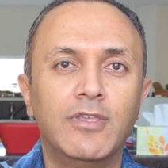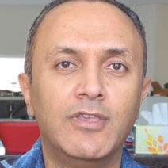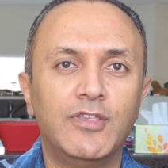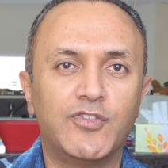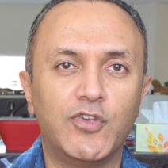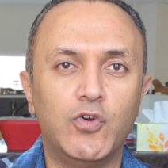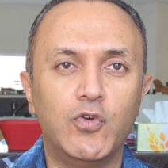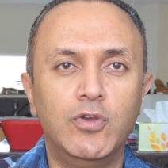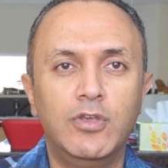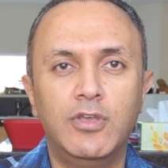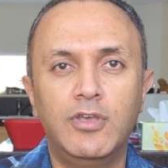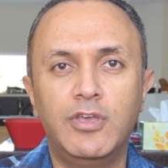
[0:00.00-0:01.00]

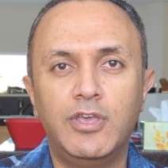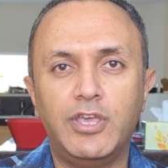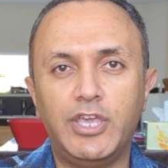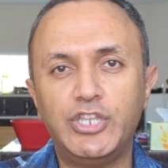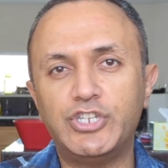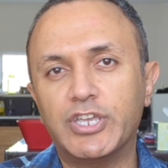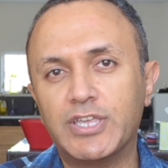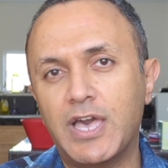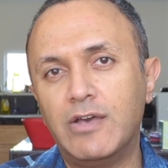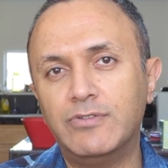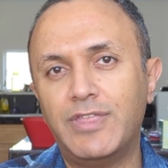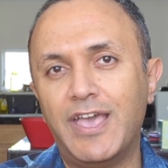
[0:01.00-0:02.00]
So Each
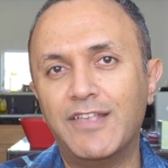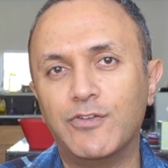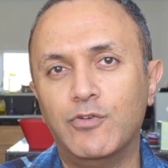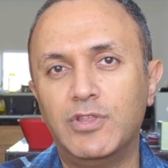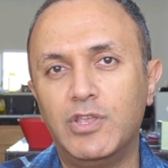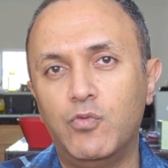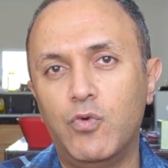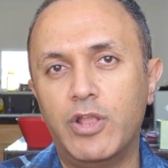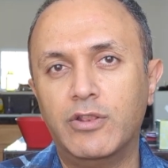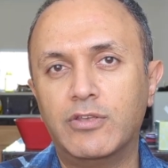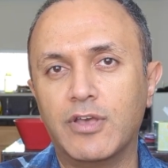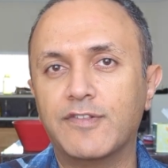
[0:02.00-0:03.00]
account has only
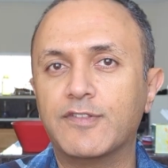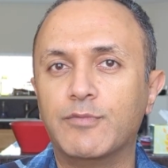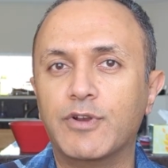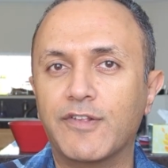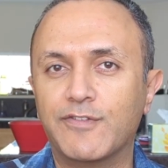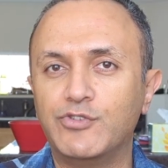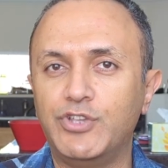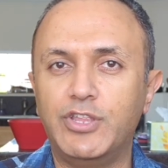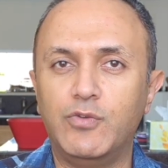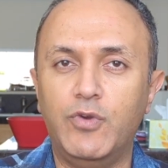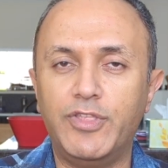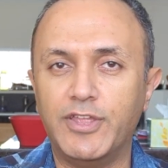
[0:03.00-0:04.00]
one customer
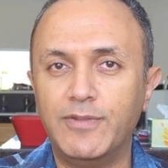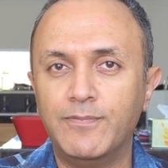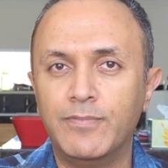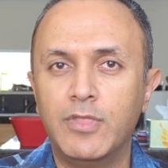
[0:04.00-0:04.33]
associated with it,